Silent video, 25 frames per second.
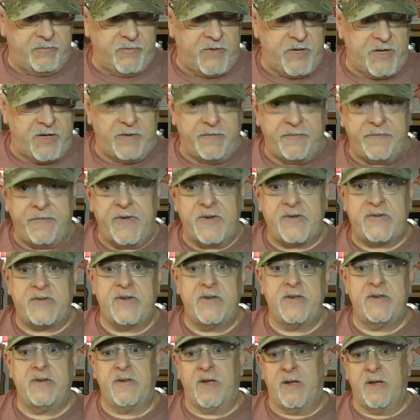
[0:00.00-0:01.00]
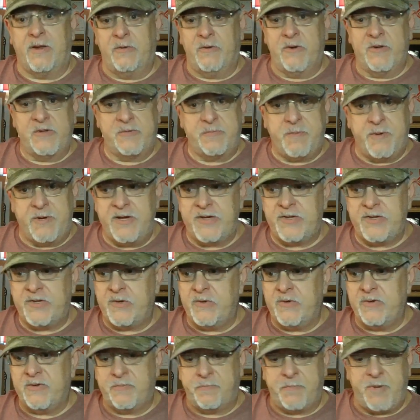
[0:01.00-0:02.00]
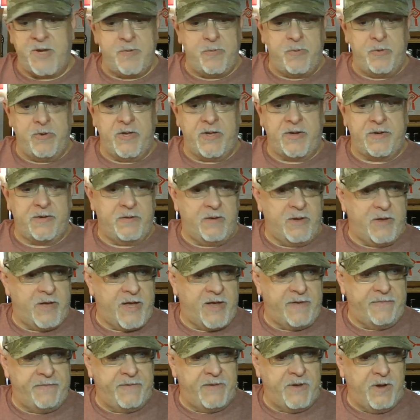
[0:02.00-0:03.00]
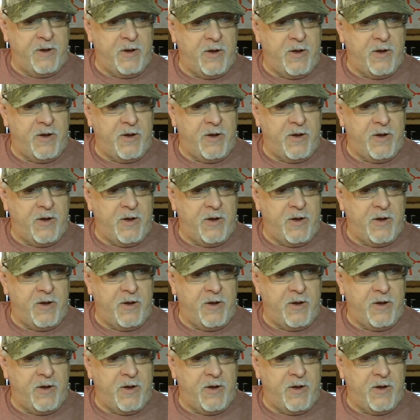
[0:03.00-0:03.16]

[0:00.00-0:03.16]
they could fix it. I know there's been issues. People that have